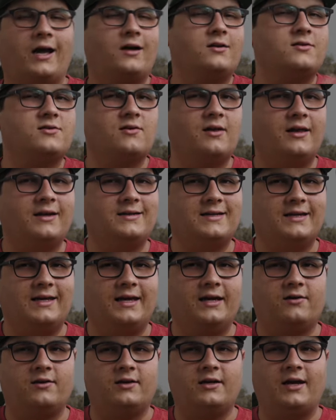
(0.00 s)
I also like to
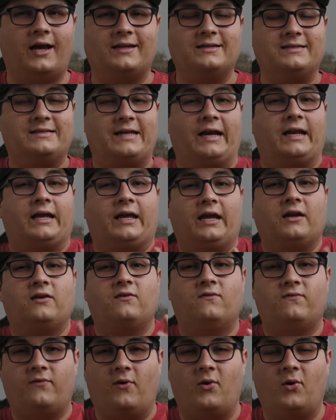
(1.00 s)
carry a
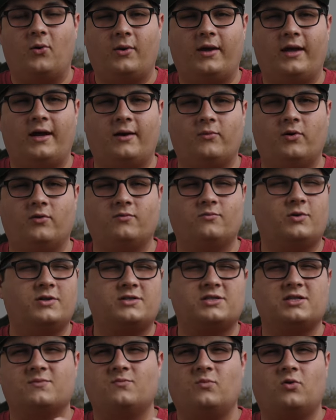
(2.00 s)
dedicated photo camera,
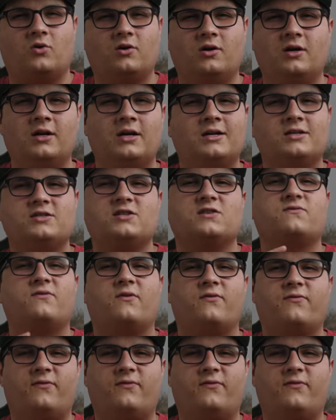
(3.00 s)
which is more just for